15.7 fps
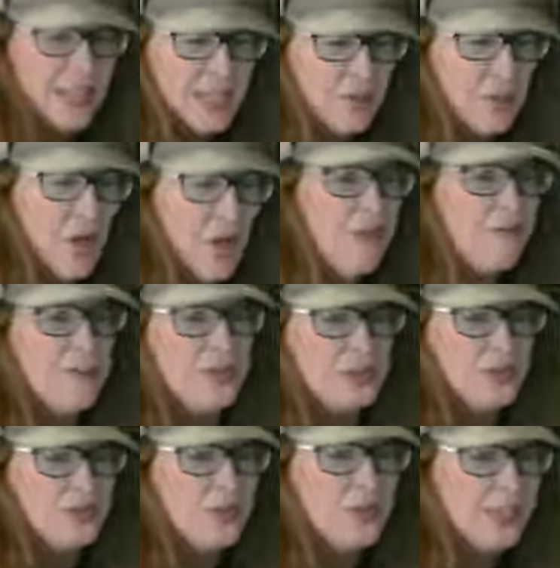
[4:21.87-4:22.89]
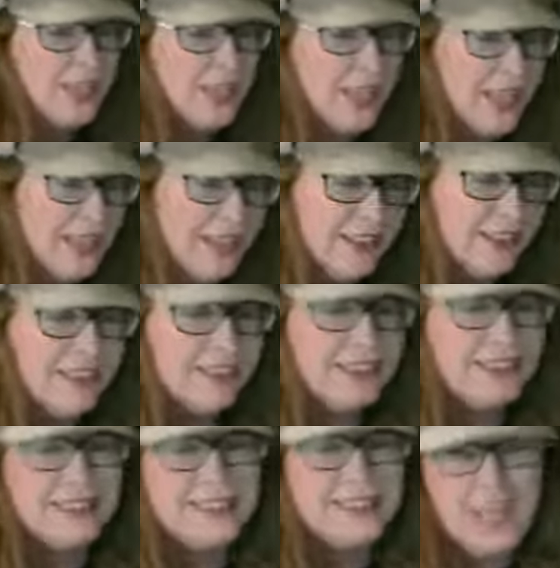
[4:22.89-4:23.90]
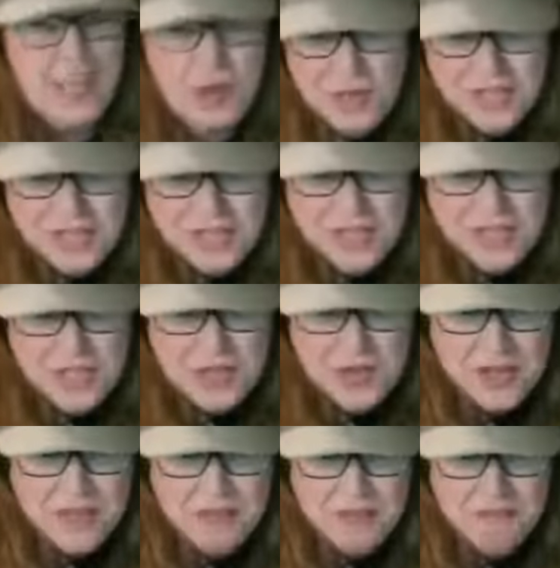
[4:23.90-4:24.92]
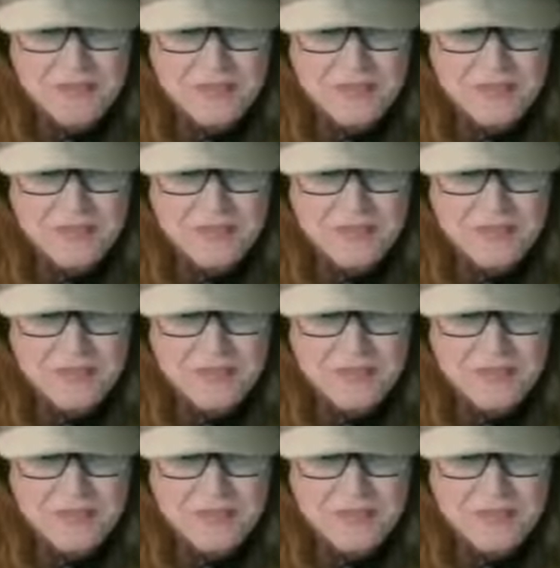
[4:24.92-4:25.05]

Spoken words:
take them off and do it again, see how quickly they can do it.